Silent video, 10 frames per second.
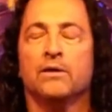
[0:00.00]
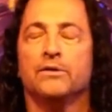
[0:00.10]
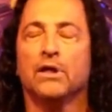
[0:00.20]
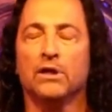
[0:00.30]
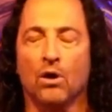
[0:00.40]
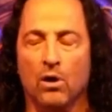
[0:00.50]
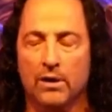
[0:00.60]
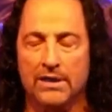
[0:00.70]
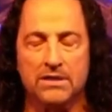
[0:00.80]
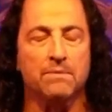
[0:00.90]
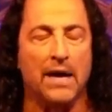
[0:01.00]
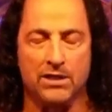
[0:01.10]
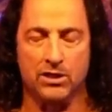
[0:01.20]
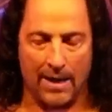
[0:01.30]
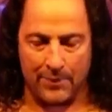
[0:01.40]
The Lord is my
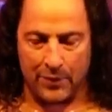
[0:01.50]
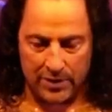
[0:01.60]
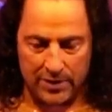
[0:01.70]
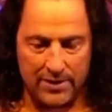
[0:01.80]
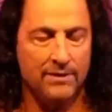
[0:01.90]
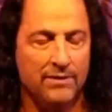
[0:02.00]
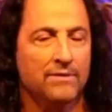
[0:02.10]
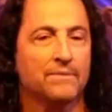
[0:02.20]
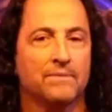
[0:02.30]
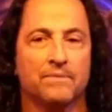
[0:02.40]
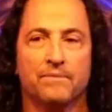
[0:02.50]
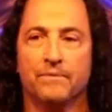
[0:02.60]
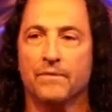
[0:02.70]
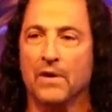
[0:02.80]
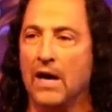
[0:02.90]
shepherd.
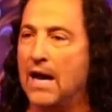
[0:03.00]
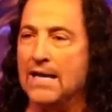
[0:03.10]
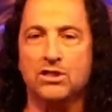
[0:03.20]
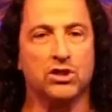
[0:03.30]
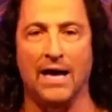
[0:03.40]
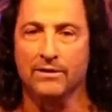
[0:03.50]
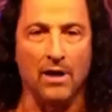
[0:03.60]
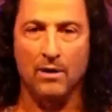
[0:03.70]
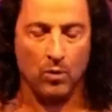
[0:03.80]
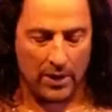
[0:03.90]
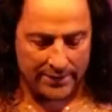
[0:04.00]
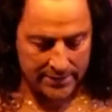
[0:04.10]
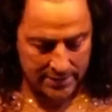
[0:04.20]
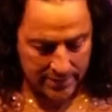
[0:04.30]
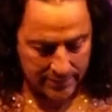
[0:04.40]
I shall not
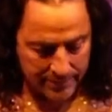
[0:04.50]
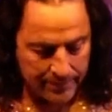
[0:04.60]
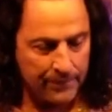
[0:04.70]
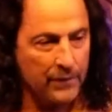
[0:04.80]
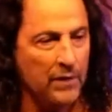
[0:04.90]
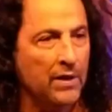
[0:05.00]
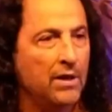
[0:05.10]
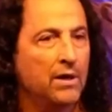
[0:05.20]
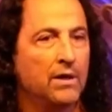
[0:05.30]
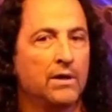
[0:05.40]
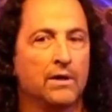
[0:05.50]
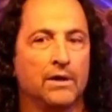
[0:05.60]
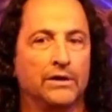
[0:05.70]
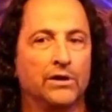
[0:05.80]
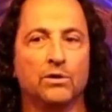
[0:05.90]
want.
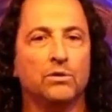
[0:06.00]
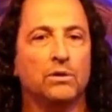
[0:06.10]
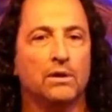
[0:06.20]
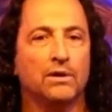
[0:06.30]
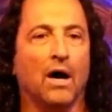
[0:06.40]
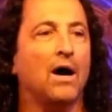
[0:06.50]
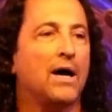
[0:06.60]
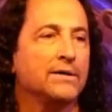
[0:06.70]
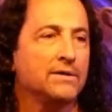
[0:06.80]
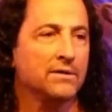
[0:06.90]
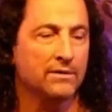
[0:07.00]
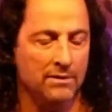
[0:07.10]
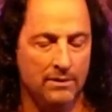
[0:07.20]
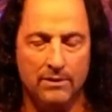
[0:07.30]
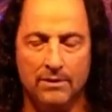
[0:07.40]
You, God,
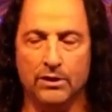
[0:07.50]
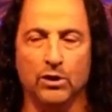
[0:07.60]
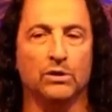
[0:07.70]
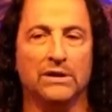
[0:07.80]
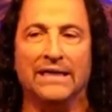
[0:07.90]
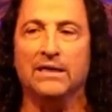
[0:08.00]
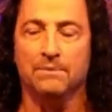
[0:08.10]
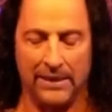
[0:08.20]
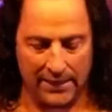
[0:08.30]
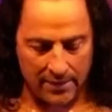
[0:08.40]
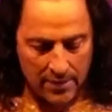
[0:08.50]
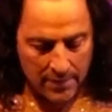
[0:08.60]
you lead me